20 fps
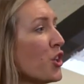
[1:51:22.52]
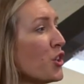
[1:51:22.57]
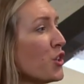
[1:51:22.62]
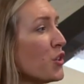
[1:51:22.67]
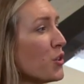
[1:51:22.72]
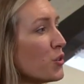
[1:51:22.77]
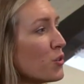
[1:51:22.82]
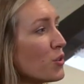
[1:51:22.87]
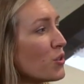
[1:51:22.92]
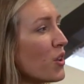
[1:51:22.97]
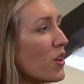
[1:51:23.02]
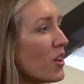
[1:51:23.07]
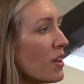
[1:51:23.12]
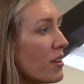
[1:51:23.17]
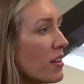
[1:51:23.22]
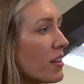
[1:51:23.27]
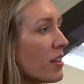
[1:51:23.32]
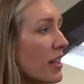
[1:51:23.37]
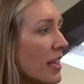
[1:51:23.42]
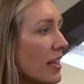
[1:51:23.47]
you'll
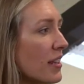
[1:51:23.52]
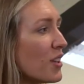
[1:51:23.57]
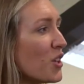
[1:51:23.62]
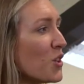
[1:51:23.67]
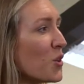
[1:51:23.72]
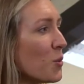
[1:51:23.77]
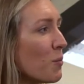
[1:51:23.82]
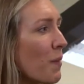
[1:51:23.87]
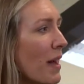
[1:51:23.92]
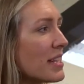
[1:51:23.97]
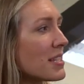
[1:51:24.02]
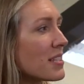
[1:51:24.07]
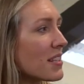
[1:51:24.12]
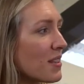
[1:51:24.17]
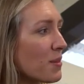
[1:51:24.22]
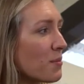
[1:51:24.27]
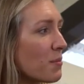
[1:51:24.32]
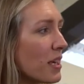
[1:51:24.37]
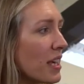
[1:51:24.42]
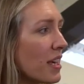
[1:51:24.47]
think that you're better
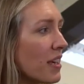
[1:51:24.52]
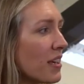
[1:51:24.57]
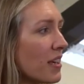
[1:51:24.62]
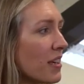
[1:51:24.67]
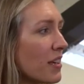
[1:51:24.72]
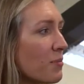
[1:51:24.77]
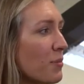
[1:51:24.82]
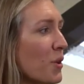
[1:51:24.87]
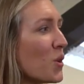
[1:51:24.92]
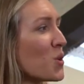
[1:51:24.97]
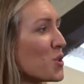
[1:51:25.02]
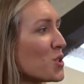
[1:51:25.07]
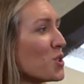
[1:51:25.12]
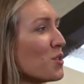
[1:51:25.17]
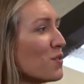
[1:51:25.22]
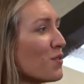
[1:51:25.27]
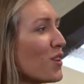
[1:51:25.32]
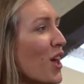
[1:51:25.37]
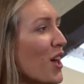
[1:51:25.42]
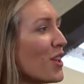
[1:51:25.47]
than me because
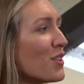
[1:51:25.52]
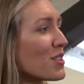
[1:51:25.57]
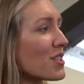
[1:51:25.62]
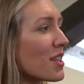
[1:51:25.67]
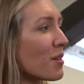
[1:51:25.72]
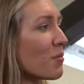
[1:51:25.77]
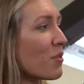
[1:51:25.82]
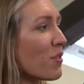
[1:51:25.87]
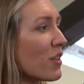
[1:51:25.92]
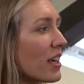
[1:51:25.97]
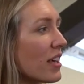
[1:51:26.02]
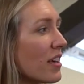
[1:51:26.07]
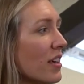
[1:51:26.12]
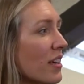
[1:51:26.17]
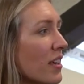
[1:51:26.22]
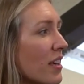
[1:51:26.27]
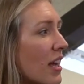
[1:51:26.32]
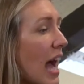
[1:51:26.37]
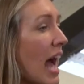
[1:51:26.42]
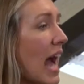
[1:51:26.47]
you've learned something
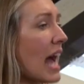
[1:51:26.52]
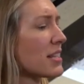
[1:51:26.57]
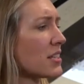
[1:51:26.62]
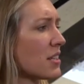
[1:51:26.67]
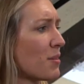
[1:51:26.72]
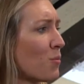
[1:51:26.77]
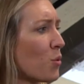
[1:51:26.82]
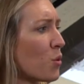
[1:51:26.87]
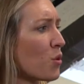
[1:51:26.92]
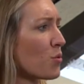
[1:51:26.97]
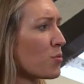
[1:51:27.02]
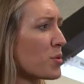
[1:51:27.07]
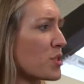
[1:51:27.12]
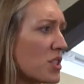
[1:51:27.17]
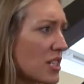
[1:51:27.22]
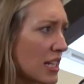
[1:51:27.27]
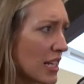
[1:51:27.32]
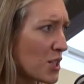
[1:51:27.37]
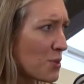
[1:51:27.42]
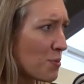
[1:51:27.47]
at a more
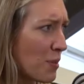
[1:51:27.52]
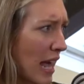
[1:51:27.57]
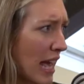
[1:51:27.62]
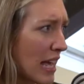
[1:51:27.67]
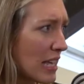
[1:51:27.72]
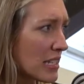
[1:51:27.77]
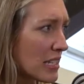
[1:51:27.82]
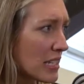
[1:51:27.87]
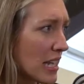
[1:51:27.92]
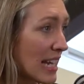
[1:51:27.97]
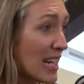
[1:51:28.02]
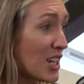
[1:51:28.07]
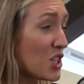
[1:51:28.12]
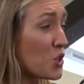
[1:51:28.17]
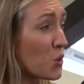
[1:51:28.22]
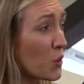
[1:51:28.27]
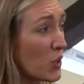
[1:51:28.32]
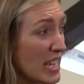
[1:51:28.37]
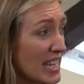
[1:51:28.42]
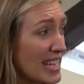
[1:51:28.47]
prestige place. And it's
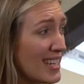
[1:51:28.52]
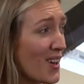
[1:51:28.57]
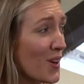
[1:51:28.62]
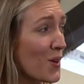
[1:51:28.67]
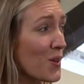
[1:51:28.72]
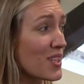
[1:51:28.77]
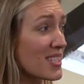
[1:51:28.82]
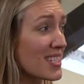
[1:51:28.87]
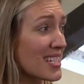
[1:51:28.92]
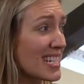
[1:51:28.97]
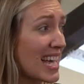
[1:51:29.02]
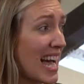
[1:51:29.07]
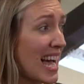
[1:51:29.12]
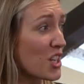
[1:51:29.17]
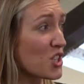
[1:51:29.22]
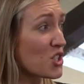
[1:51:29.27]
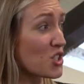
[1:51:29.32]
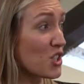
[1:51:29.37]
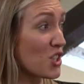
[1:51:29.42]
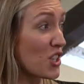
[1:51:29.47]
your ego that's
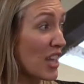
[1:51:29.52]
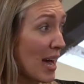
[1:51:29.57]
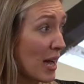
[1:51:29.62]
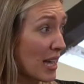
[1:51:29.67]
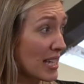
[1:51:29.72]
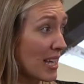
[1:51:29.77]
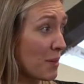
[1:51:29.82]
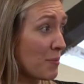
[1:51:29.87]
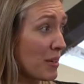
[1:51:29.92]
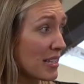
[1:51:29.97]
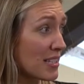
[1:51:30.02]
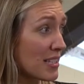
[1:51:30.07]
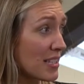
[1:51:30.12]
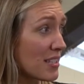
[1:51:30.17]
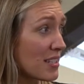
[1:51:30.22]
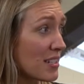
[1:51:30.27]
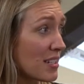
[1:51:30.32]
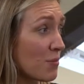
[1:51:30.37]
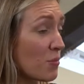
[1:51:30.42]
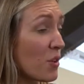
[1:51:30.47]
attached to the academic
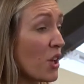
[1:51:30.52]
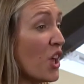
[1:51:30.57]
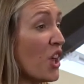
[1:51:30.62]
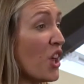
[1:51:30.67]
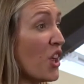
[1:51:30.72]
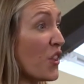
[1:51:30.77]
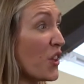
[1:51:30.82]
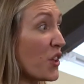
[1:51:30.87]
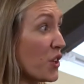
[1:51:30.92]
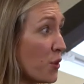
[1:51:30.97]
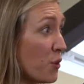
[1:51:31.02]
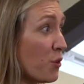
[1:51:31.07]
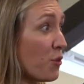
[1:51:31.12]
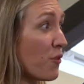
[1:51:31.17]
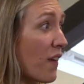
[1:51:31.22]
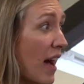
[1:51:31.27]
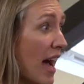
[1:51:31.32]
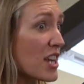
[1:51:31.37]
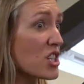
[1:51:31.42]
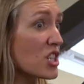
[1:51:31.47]
system that
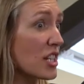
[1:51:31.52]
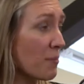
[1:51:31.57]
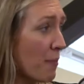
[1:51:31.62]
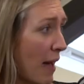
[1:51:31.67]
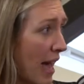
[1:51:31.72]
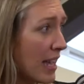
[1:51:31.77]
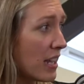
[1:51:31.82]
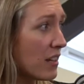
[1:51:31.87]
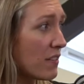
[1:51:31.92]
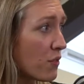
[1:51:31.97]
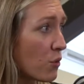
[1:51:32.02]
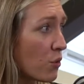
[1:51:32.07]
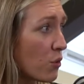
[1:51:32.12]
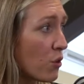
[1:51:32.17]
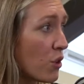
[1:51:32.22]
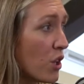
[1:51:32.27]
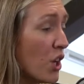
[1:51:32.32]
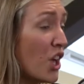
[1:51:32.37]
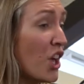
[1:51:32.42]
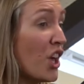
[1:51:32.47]
you've actually paid
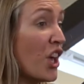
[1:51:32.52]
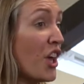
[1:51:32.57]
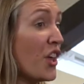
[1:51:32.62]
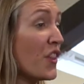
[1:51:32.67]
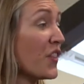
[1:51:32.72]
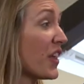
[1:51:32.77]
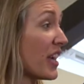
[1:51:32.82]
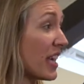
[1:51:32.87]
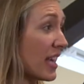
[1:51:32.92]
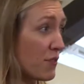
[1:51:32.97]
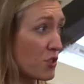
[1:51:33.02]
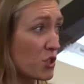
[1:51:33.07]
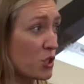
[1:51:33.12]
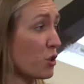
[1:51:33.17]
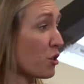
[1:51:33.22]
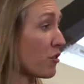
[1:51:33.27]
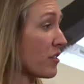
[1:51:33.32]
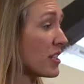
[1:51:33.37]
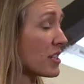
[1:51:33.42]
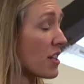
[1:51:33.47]
for that gives you
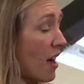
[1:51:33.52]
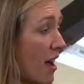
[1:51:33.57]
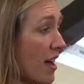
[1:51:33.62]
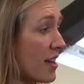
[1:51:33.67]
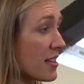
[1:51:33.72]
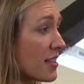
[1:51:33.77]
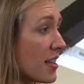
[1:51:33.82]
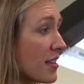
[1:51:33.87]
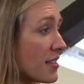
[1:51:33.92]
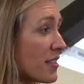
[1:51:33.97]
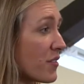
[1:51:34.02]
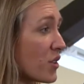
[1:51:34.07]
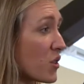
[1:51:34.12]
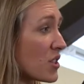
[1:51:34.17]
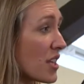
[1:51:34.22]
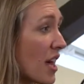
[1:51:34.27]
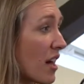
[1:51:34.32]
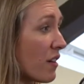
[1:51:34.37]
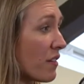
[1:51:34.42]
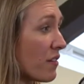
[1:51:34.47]
your entire sense of
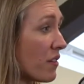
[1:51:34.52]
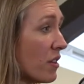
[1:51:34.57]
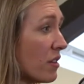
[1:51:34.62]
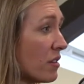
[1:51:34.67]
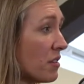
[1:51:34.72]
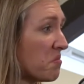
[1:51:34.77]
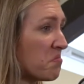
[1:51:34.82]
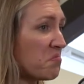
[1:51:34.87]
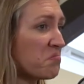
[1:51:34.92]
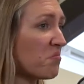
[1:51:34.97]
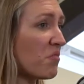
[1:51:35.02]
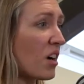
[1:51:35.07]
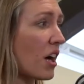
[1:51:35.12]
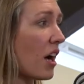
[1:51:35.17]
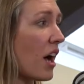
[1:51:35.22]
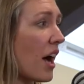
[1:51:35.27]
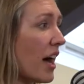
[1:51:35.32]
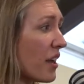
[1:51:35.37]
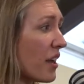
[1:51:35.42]
yourself. So, so, so